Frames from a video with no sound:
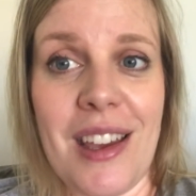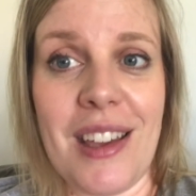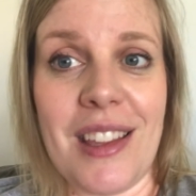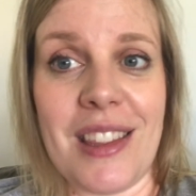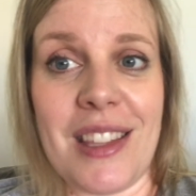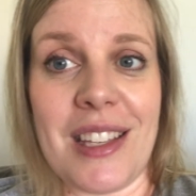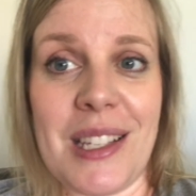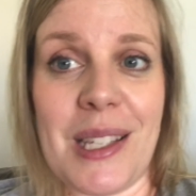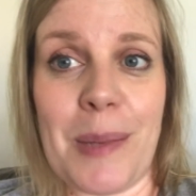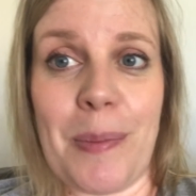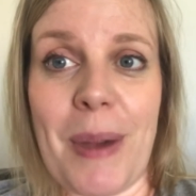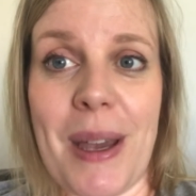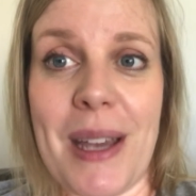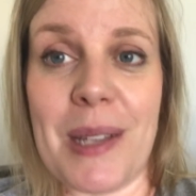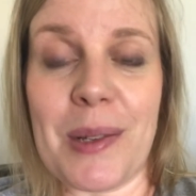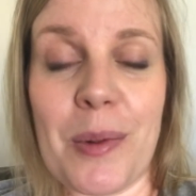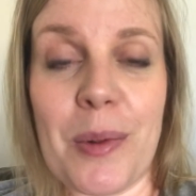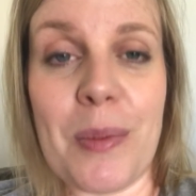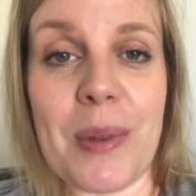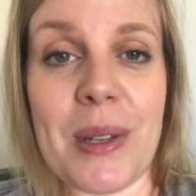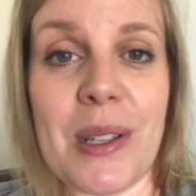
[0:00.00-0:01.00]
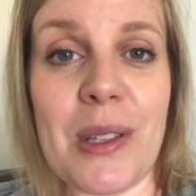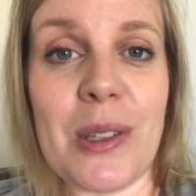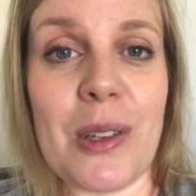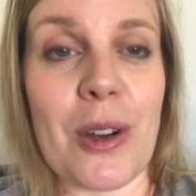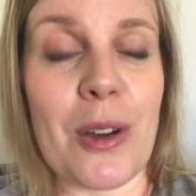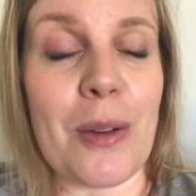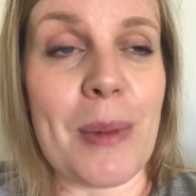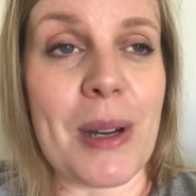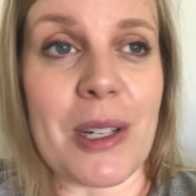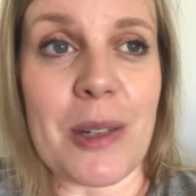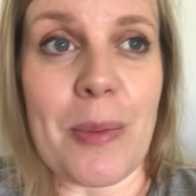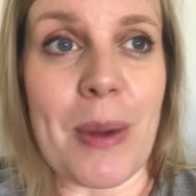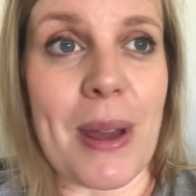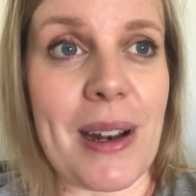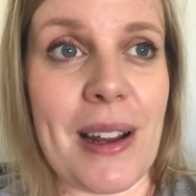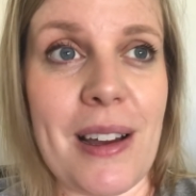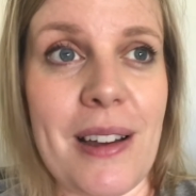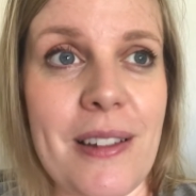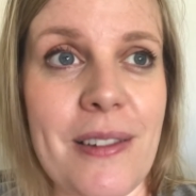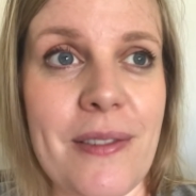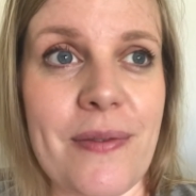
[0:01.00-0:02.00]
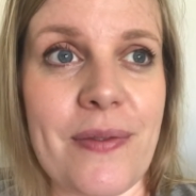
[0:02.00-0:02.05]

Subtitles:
this space would be so much better.